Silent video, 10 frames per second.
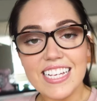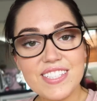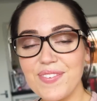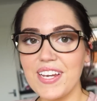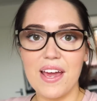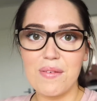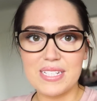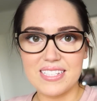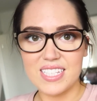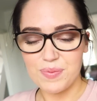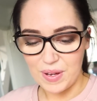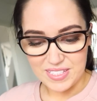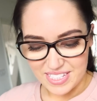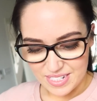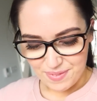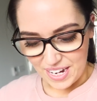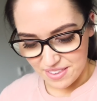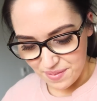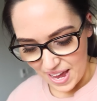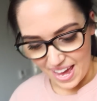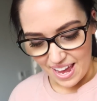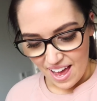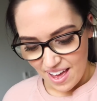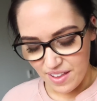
This video isn't sponsored, by the way.